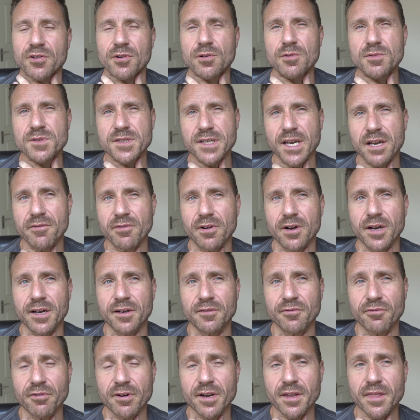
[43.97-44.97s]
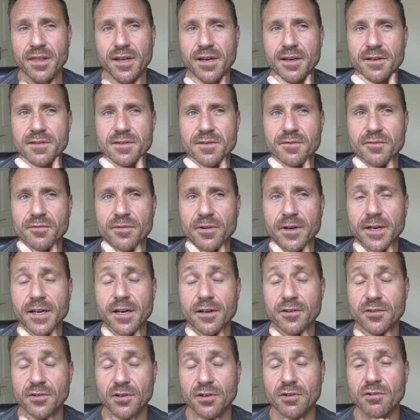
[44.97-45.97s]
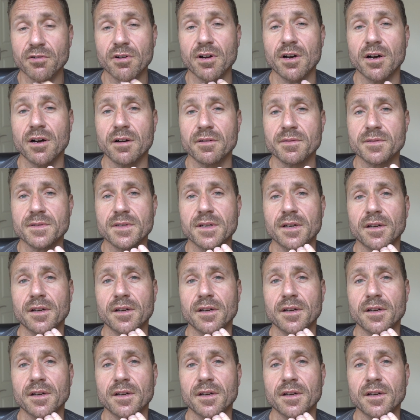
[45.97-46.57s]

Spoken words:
Altogether I had 3,300 grafts.